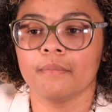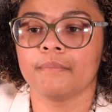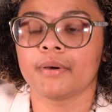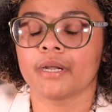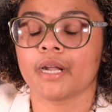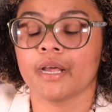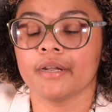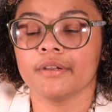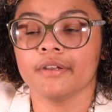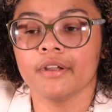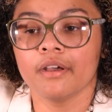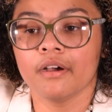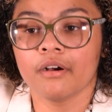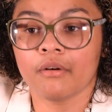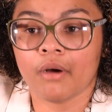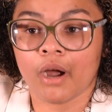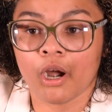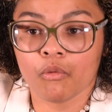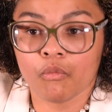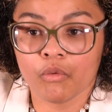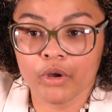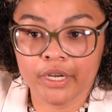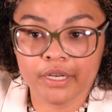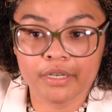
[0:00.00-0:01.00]
But I know
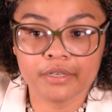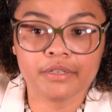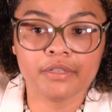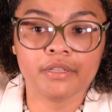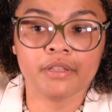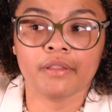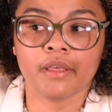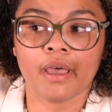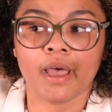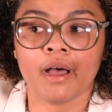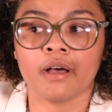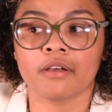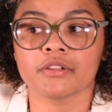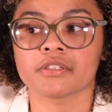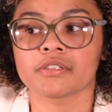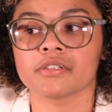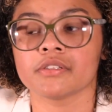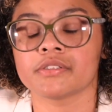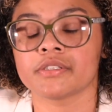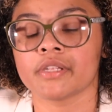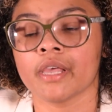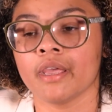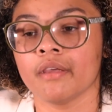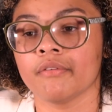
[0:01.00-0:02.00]
I went into the house to
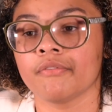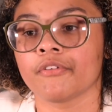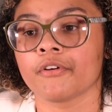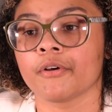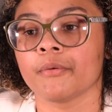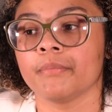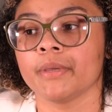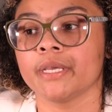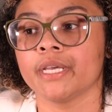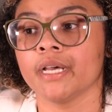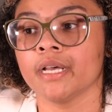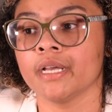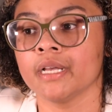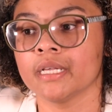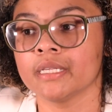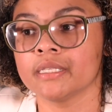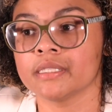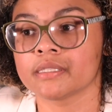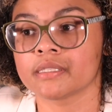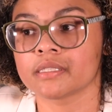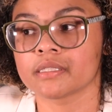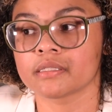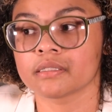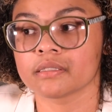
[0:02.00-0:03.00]
save her
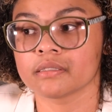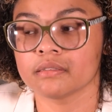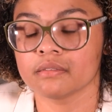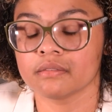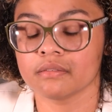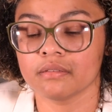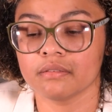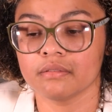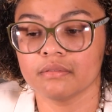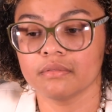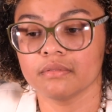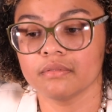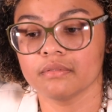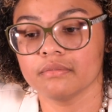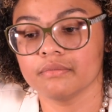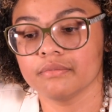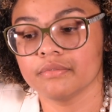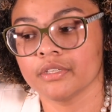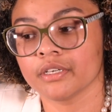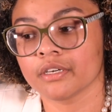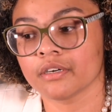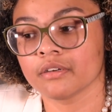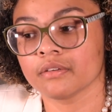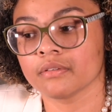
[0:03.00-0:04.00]
because
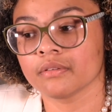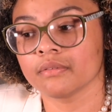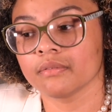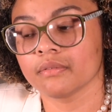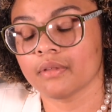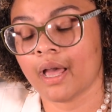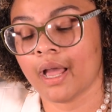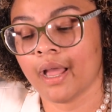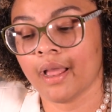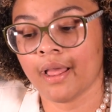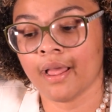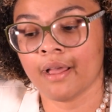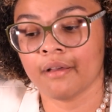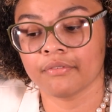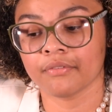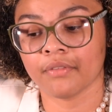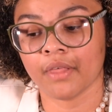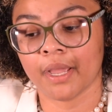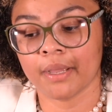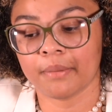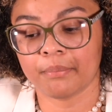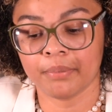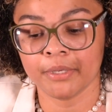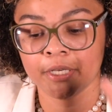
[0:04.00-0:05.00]
I have
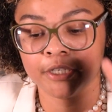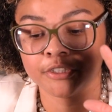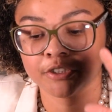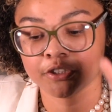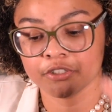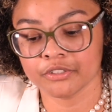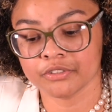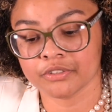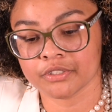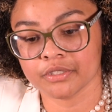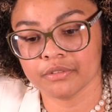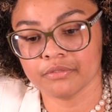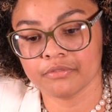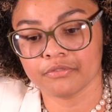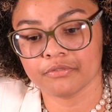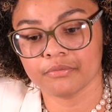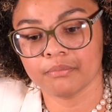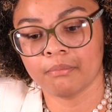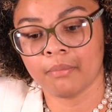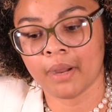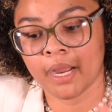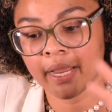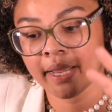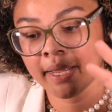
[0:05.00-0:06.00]
like pictures of
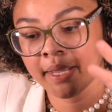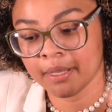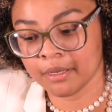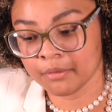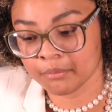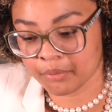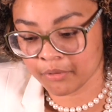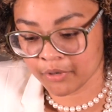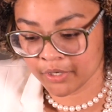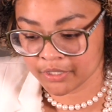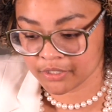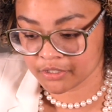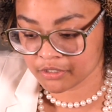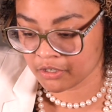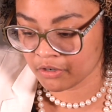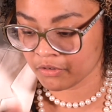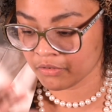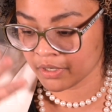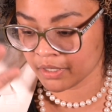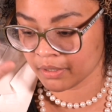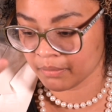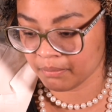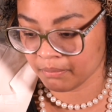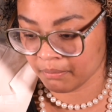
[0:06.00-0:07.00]
my
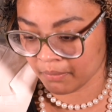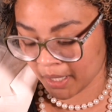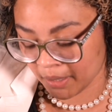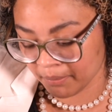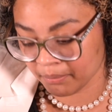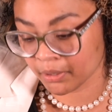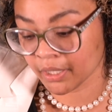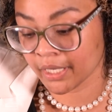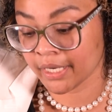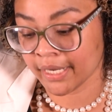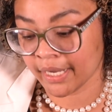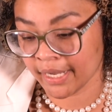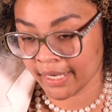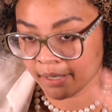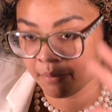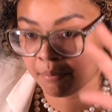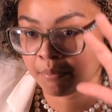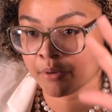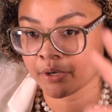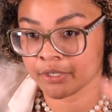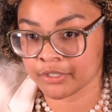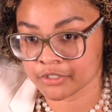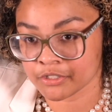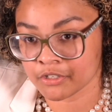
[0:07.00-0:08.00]
my bloody
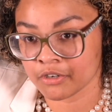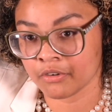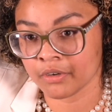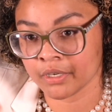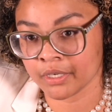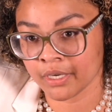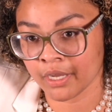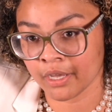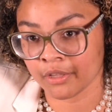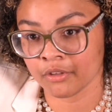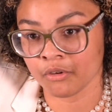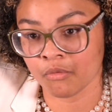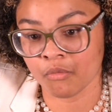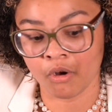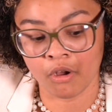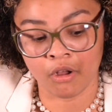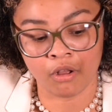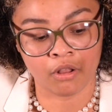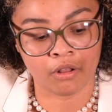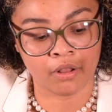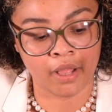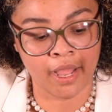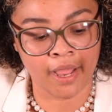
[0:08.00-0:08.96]
handprints going down the wall.